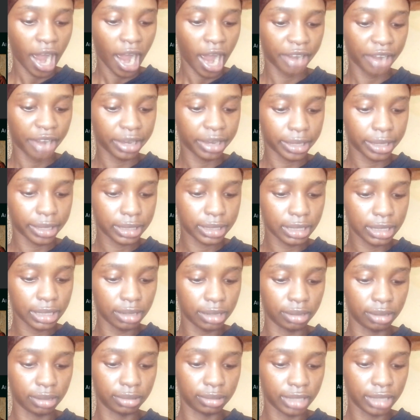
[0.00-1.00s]
I can
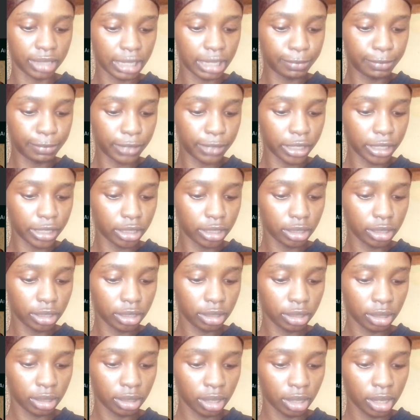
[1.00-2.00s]
see
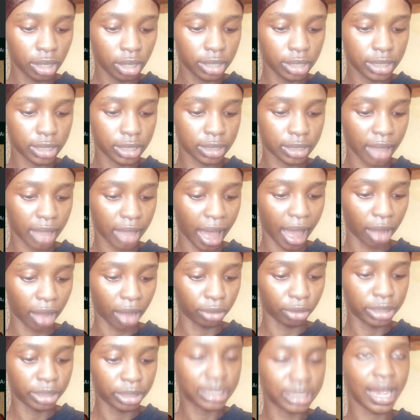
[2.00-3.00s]
Ghibli
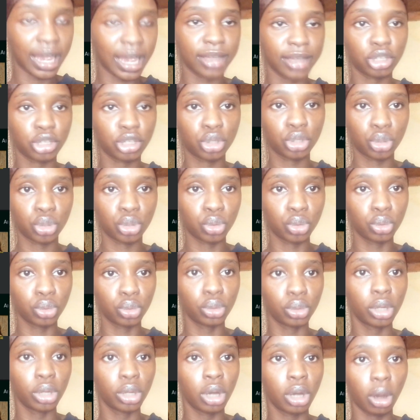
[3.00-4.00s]
style. It has
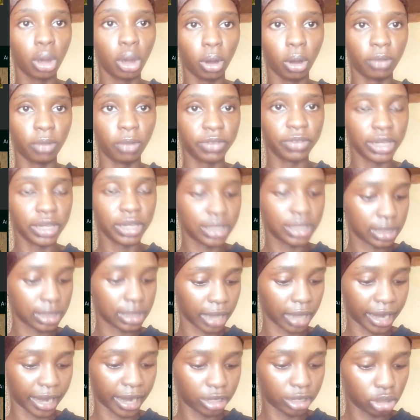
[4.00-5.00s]
two of its
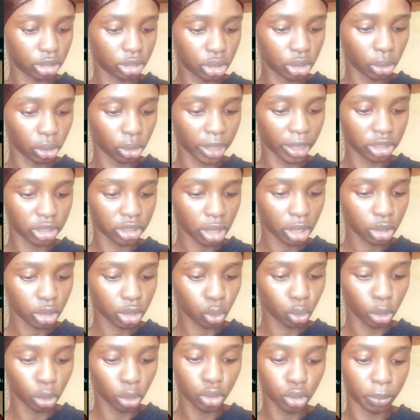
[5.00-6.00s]
kind. So I
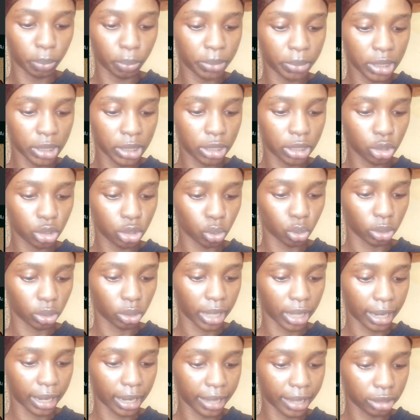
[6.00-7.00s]
just want to pick this one.
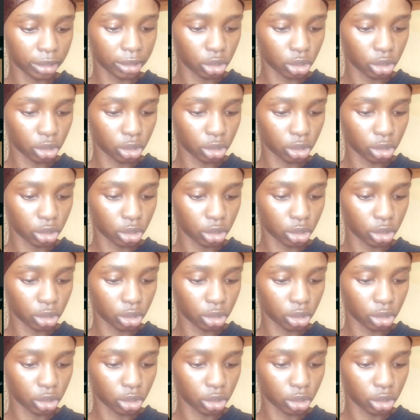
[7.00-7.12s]
I like